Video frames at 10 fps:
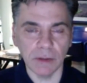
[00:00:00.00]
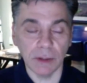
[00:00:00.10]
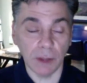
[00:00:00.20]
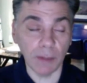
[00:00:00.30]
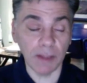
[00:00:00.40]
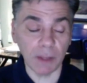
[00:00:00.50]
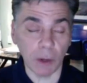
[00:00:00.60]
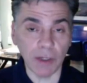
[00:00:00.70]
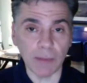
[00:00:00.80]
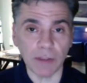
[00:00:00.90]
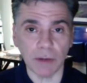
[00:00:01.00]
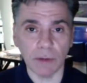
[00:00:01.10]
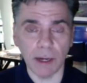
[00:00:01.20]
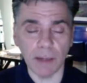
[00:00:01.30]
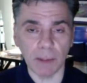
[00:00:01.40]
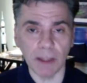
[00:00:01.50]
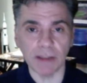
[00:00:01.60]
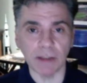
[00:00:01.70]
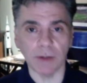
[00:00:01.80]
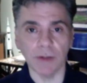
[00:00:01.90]
I mean, if the old name is going to remain in place until
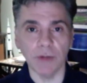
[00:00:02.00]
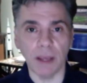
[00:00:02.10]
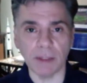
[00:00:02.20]
the new name is